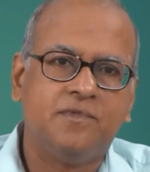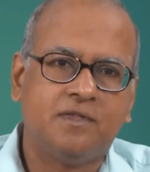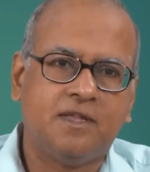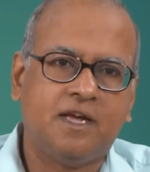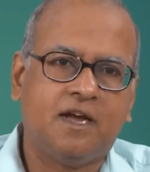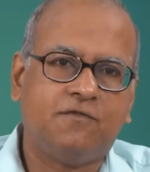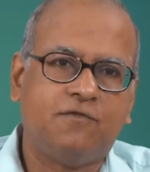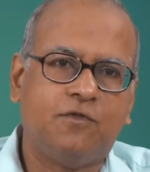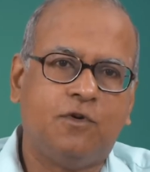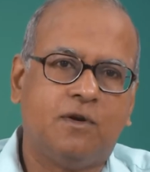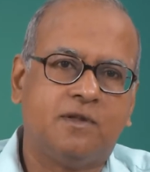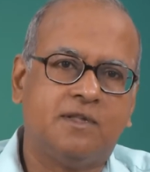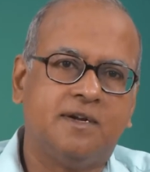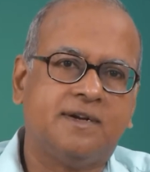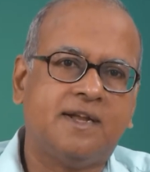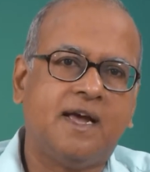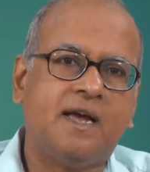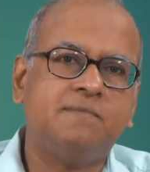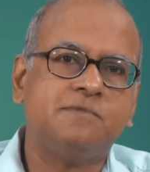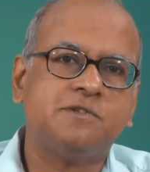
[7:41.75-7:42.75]
Therefore, the
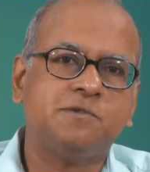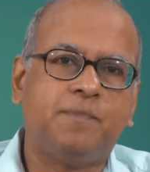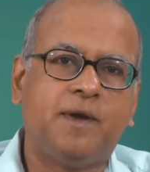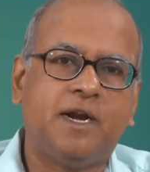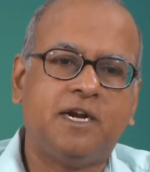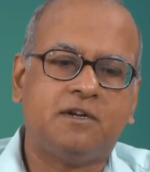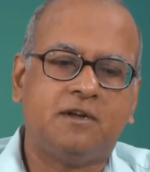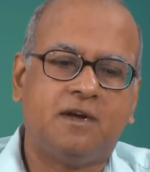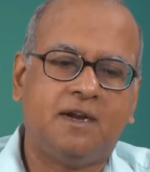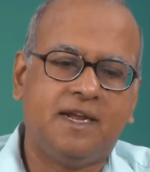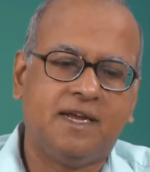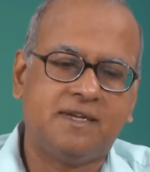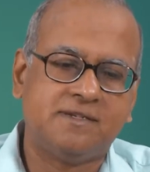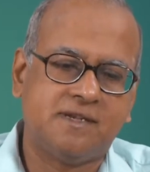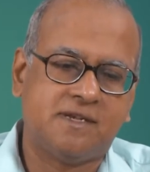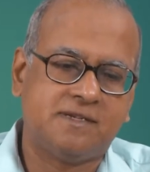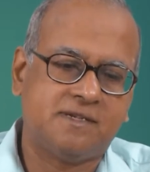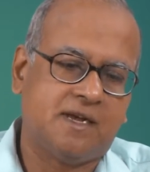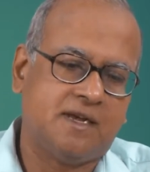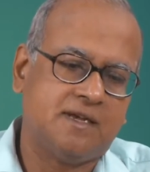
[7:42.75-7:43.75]
time spent on
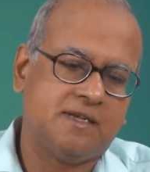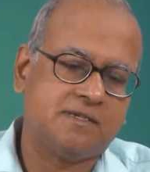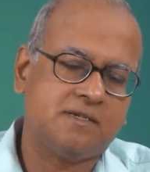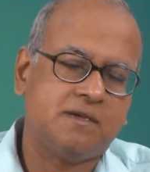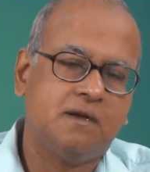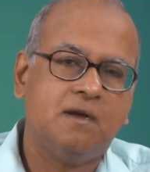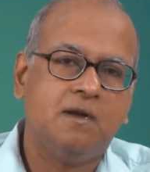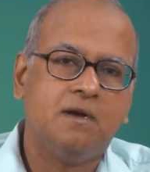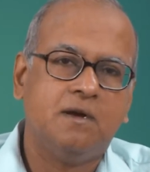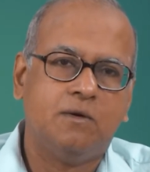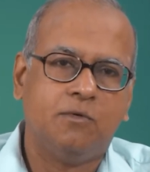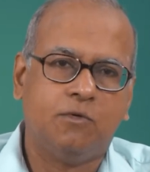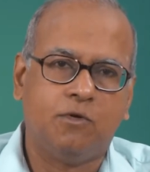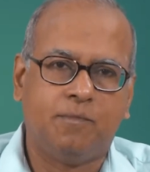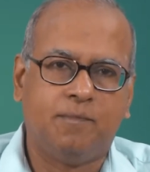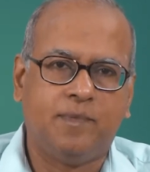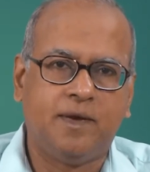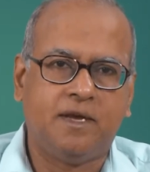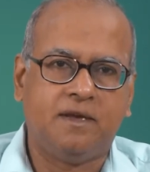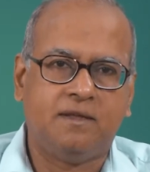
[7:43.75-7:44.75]
exercise
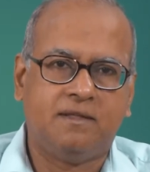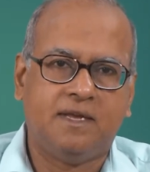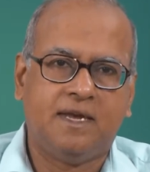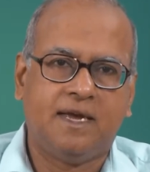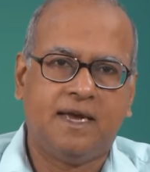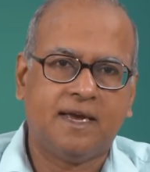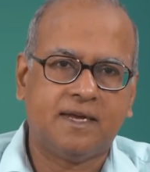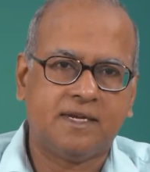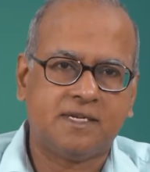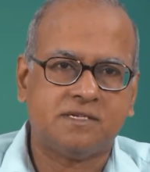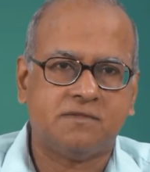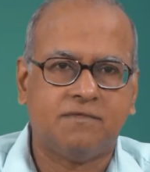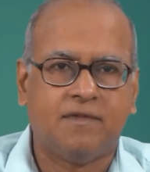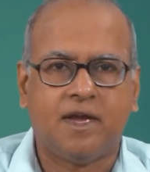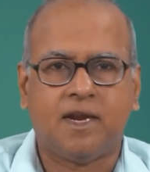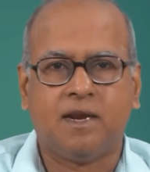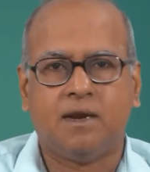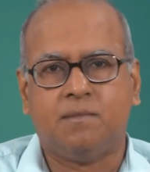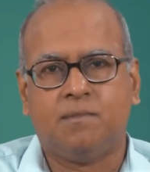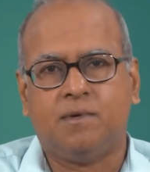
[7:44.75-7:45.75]
would be the x
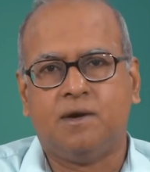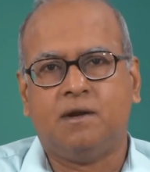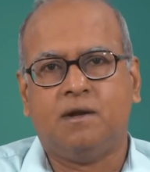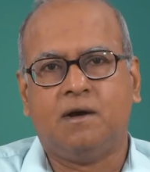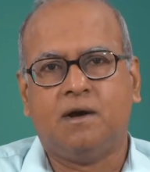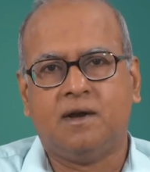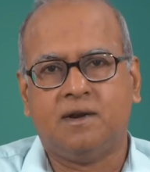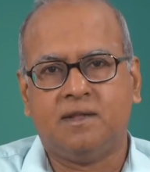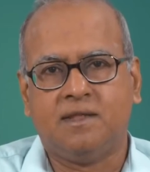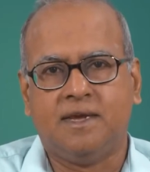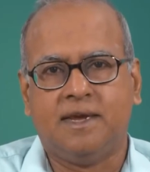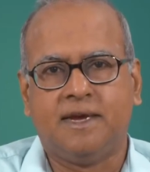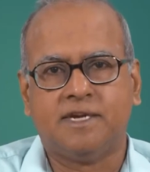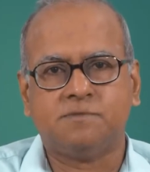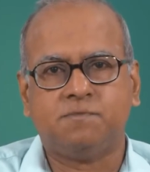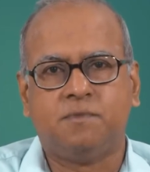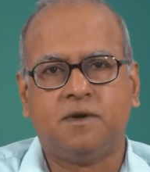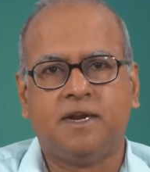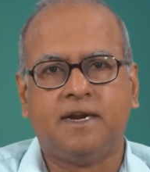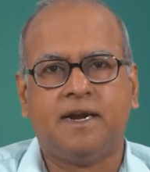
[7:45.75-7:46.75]
variable or the
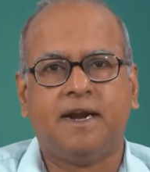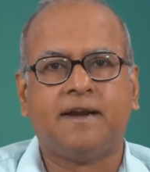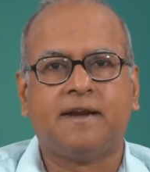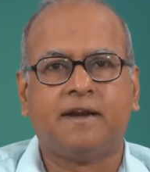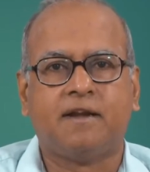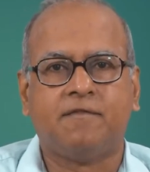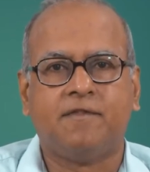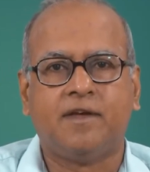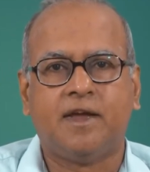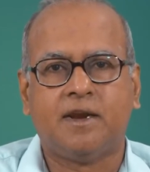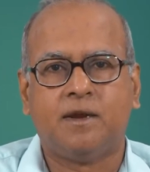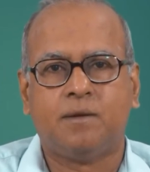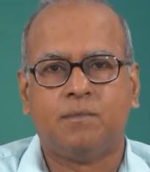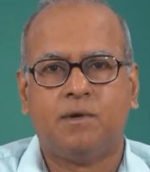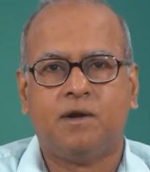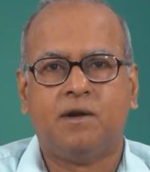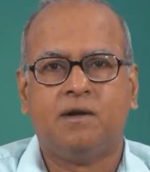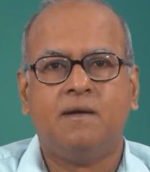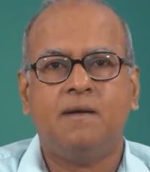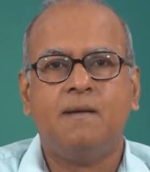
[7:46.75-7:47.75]
explanatory
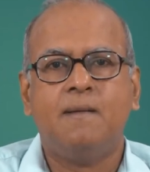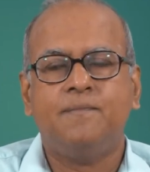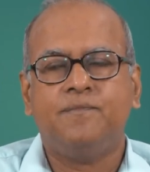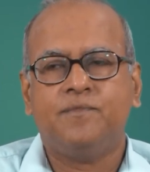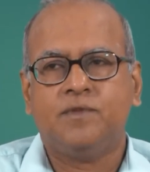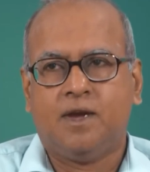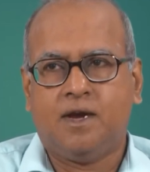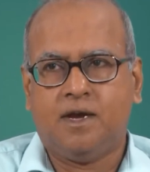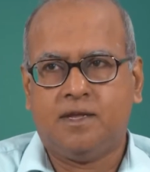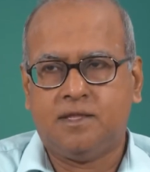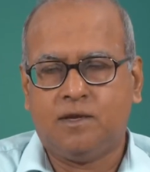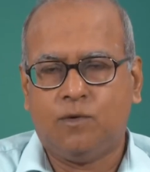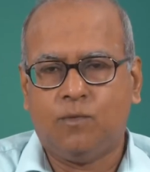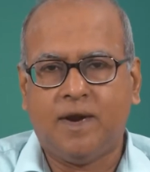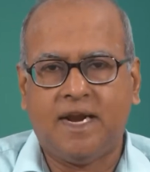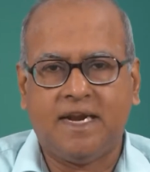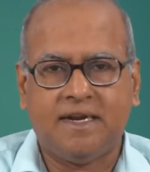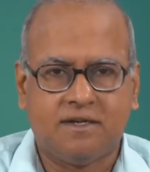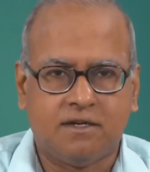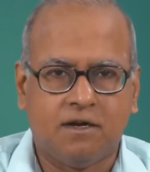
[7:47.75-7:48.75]
variable and the
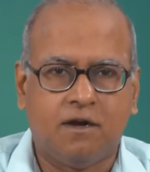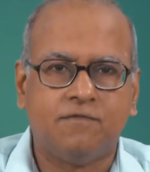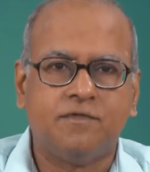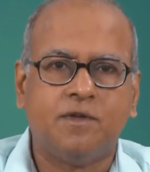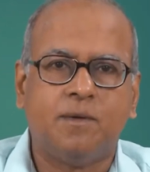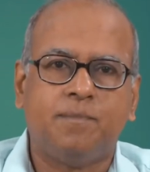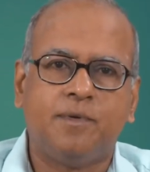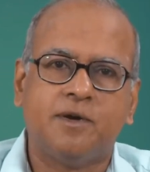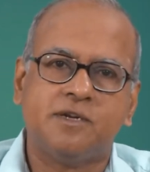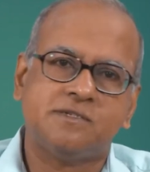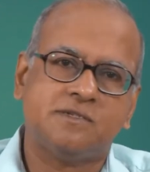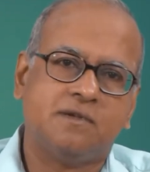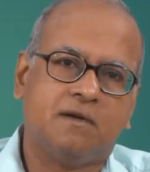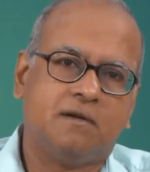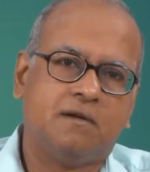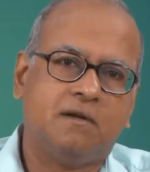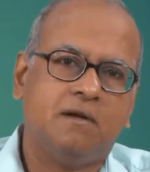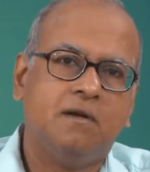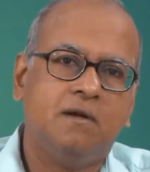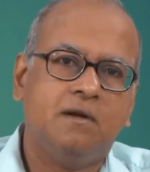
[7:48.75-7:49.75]
weight of the
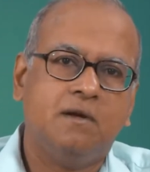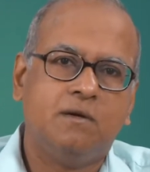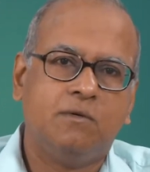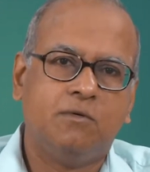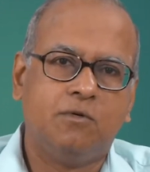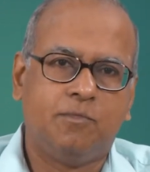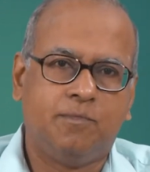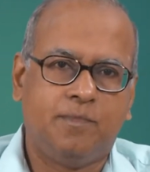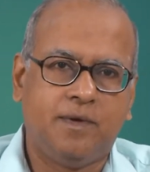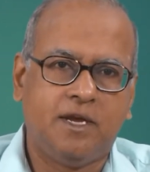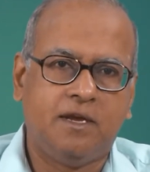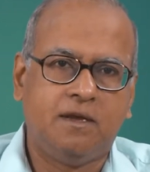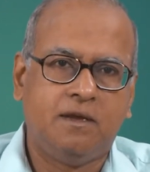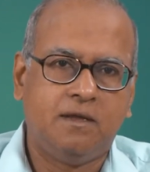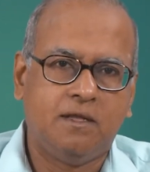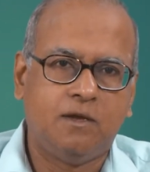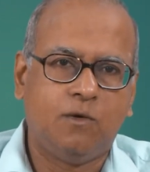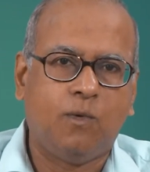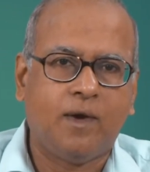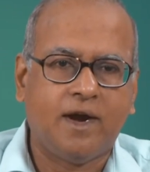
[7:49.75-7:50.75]
person would be
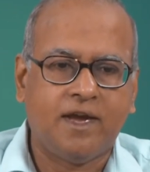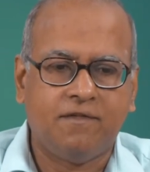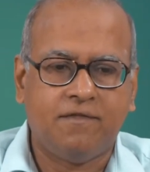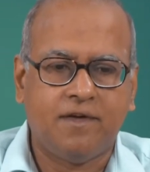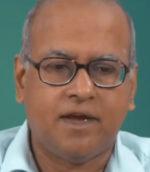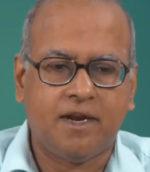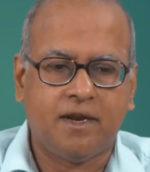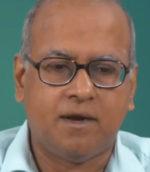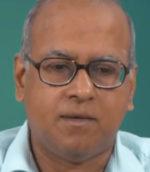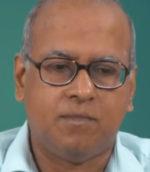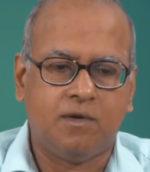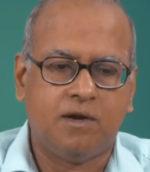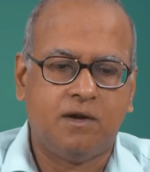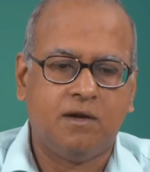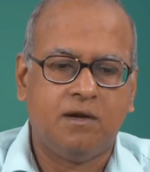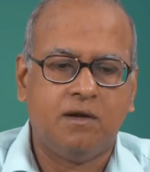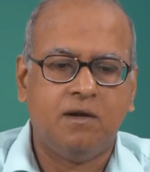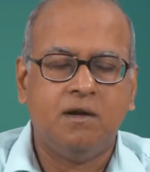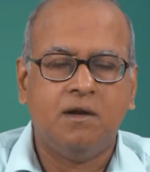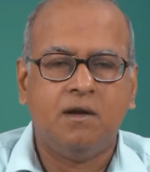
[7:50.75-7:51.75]
the y
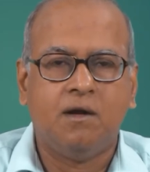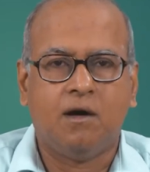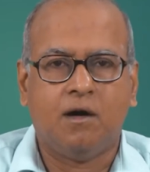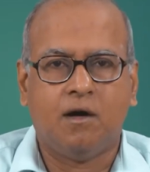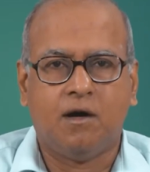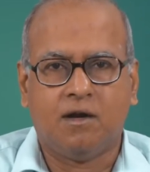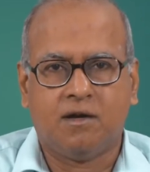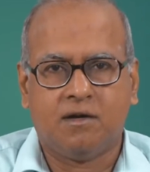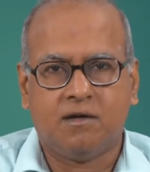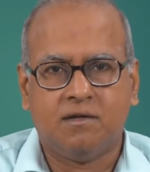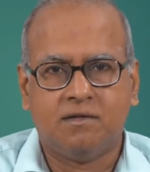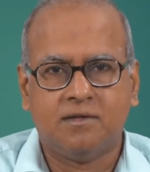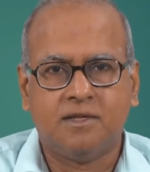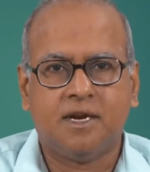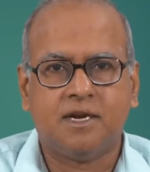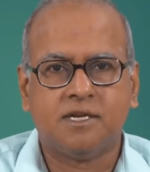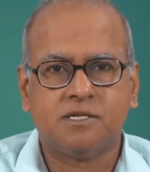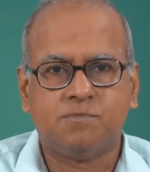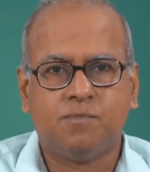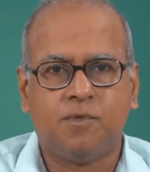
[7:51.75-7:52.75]
variable or
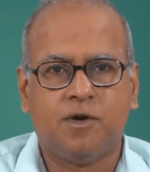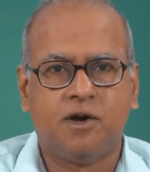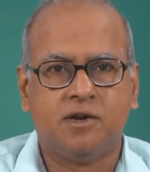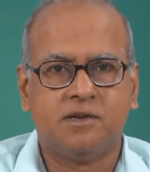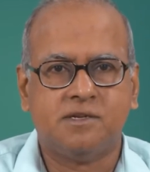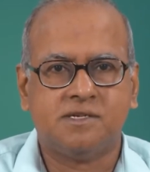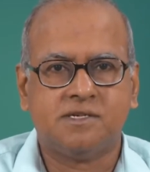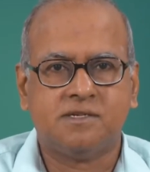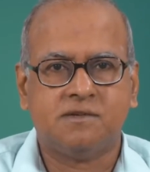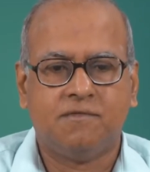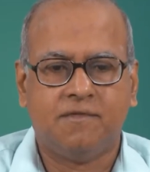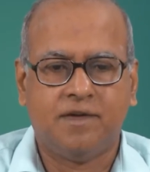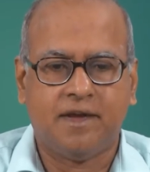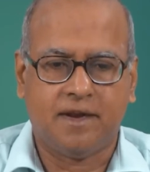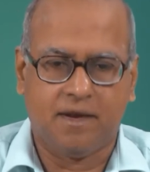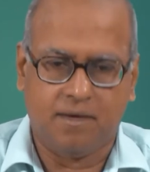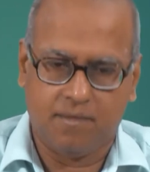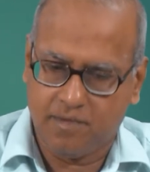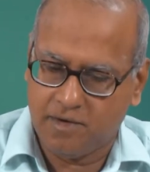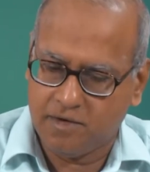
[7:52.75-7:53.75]
the response
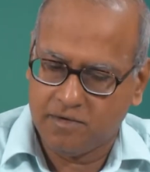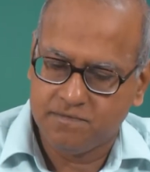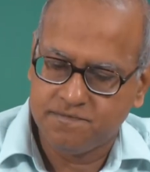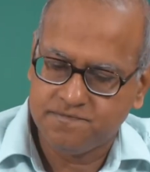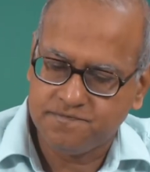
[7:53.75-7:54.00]
variable.